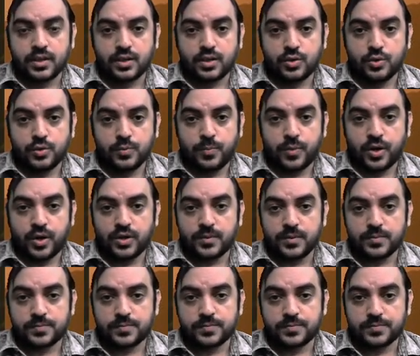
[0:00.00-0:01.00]

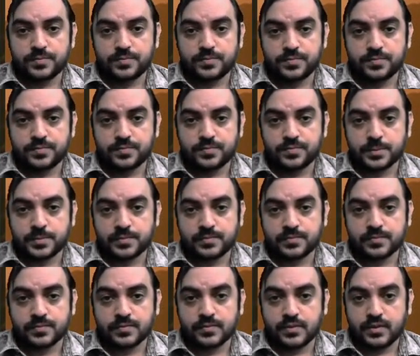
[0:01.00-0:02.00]
Coupon,
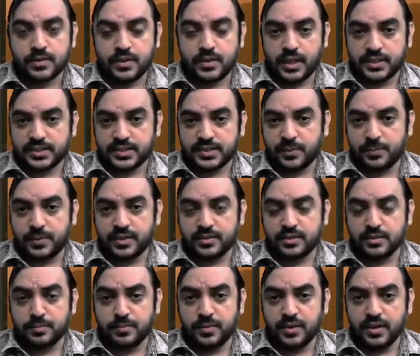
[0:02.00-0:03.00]
let's keep it
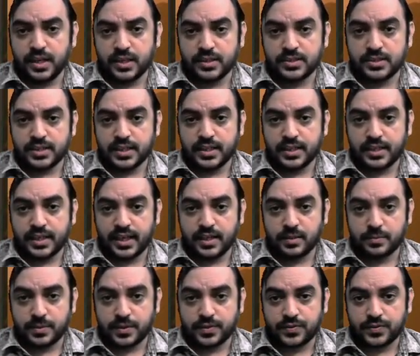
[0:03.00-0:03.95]
simple, let's say 10%